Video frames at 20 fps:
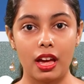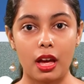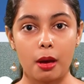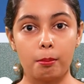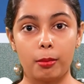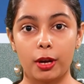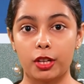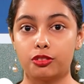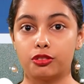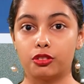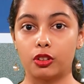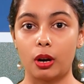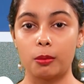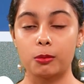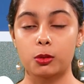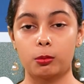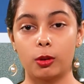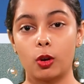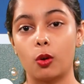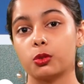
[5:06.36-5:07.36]
But
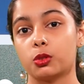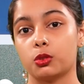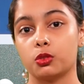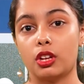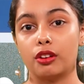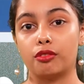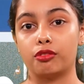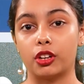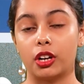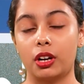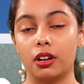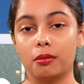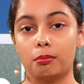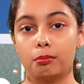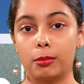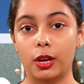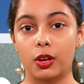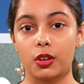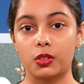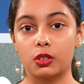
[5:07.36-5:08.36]
firms may also suffer
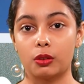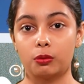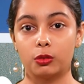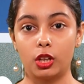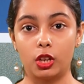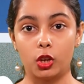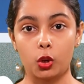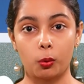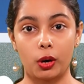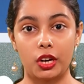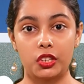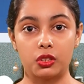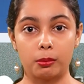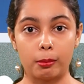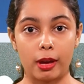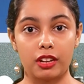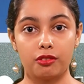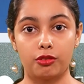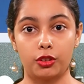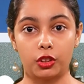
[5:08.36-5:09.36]
because of the lower
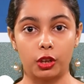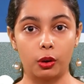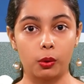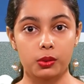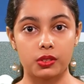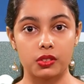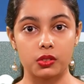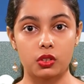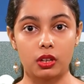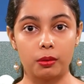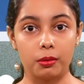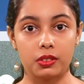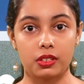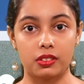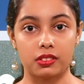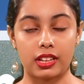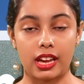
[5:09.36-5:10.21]
demand for their goods and services.